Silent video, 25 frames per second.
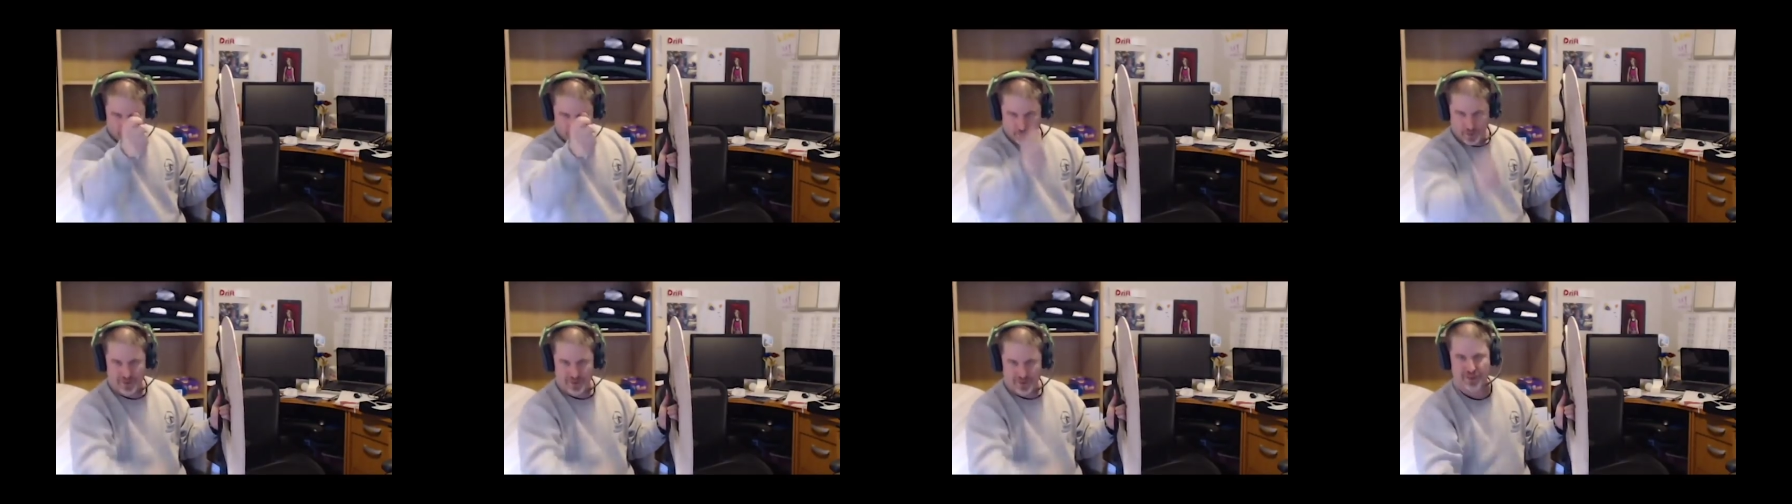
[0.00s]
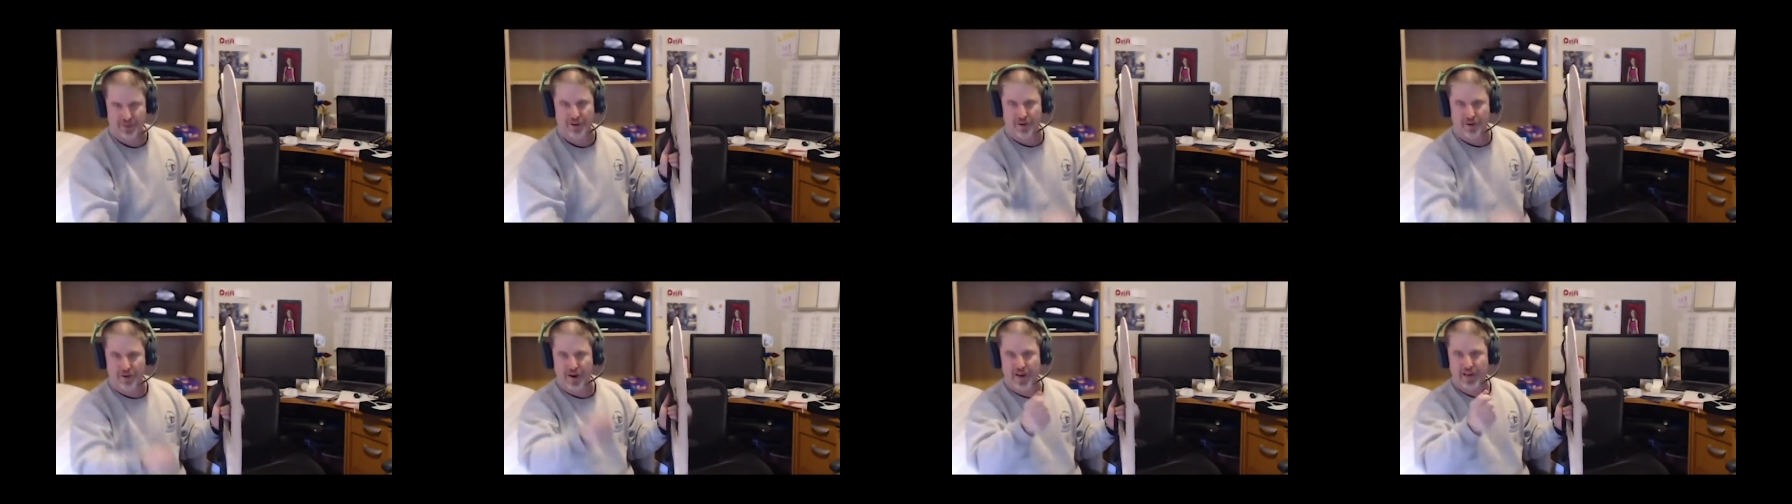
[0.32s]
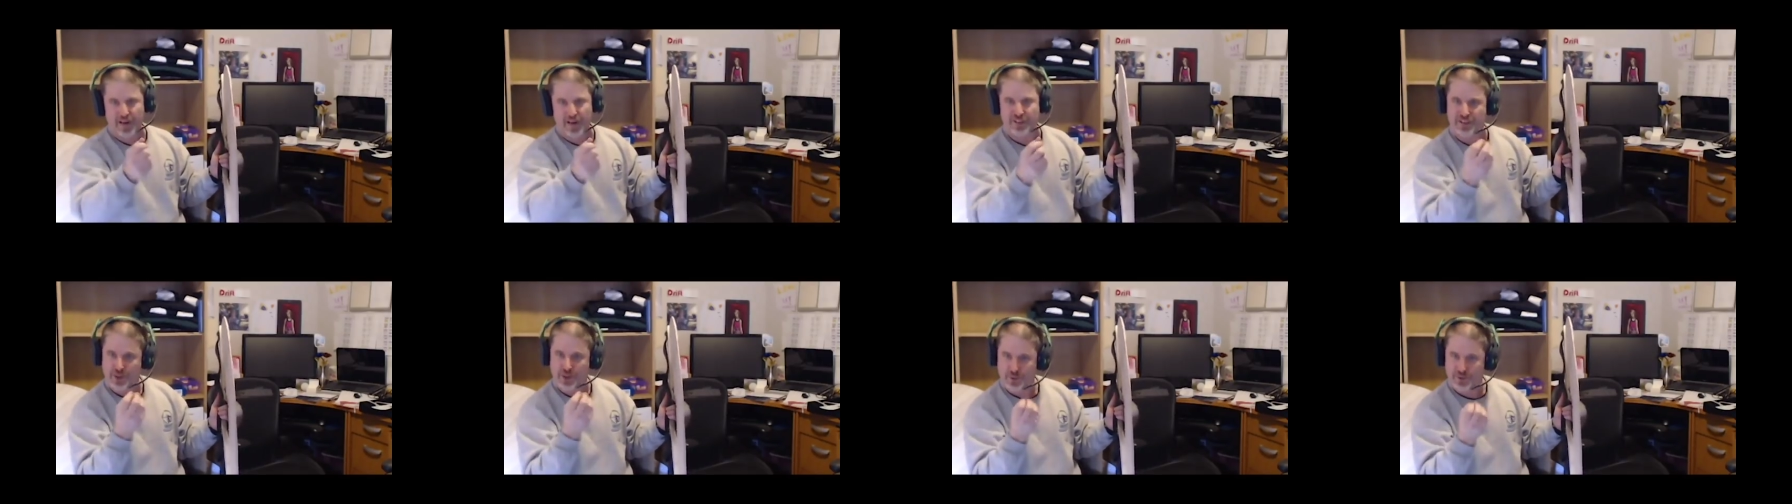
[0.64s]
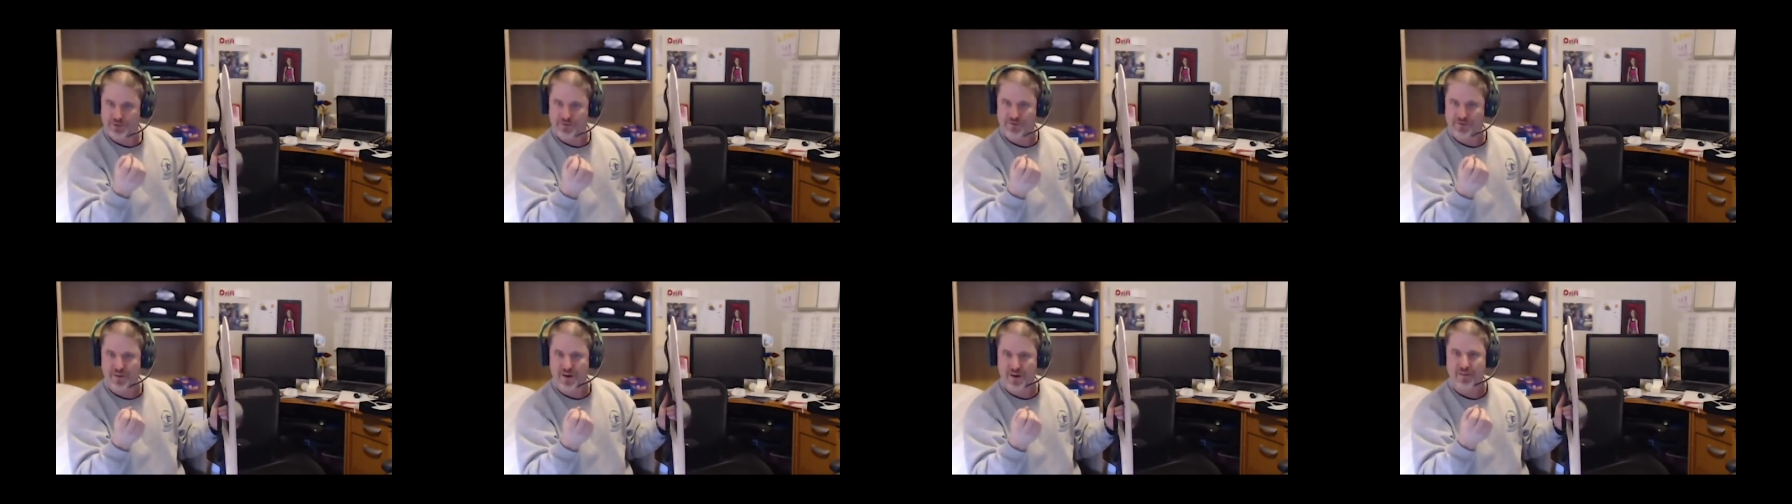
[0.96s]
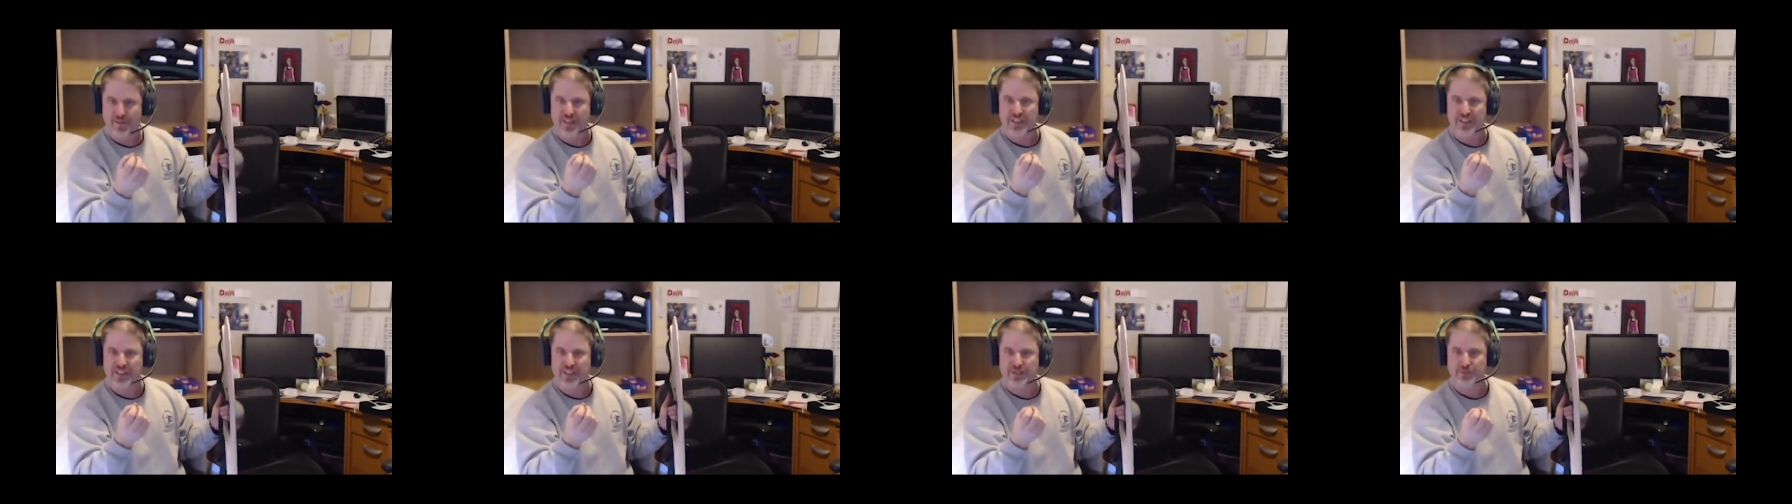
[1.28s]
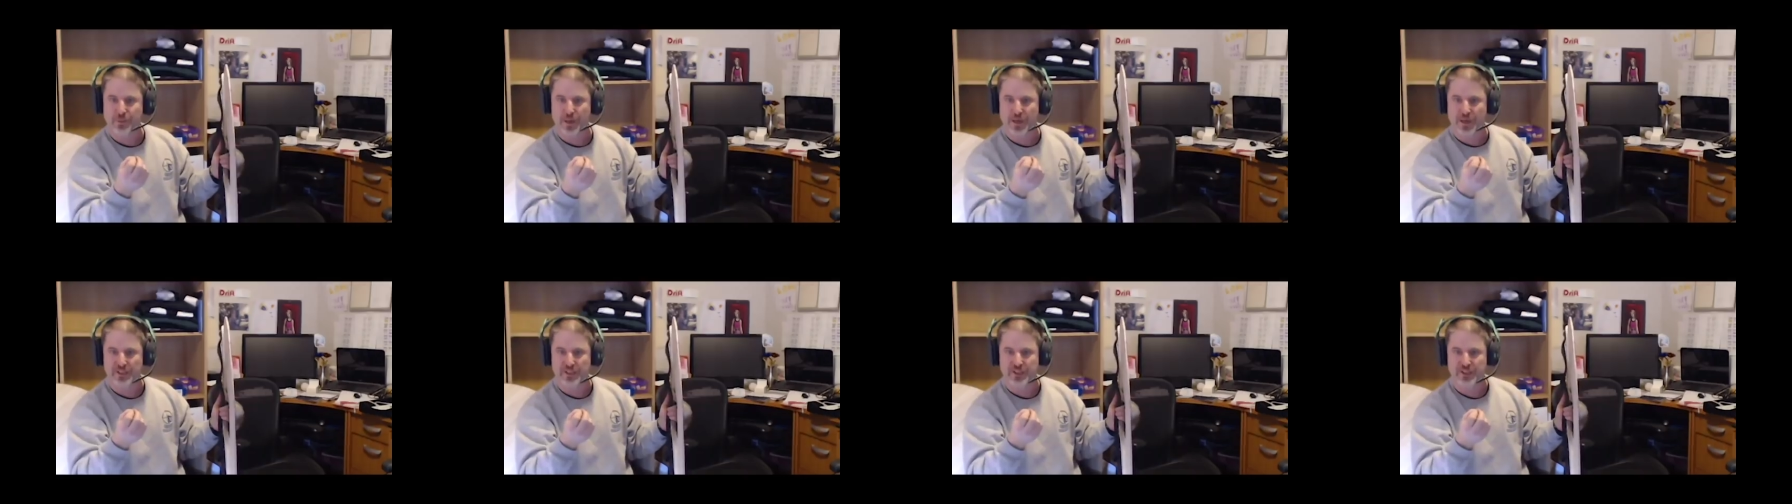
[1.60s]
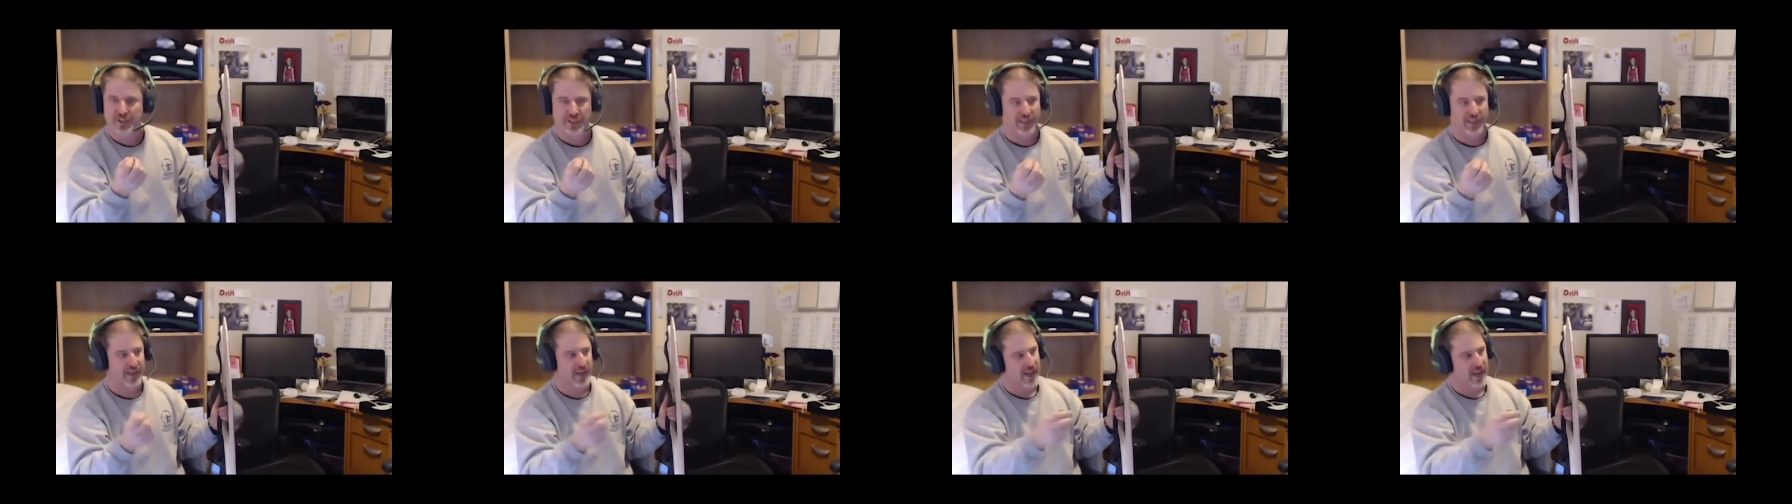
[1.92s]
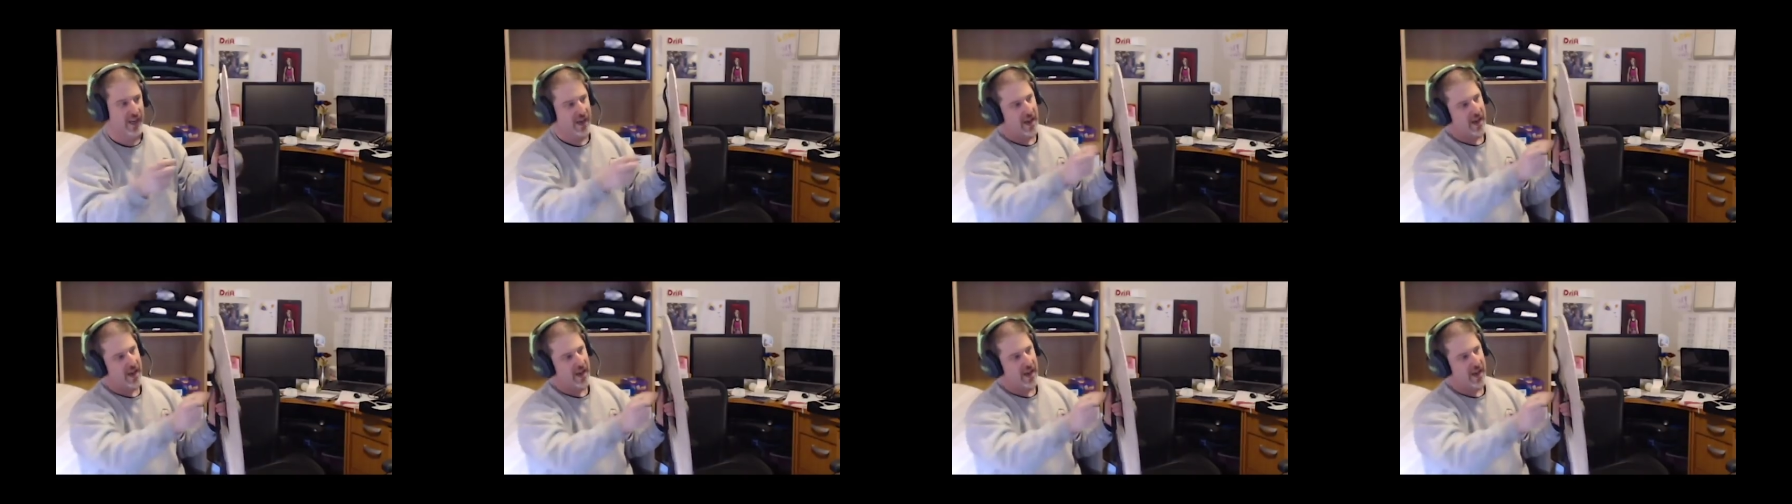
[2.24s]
with the grain. So it's very spongy.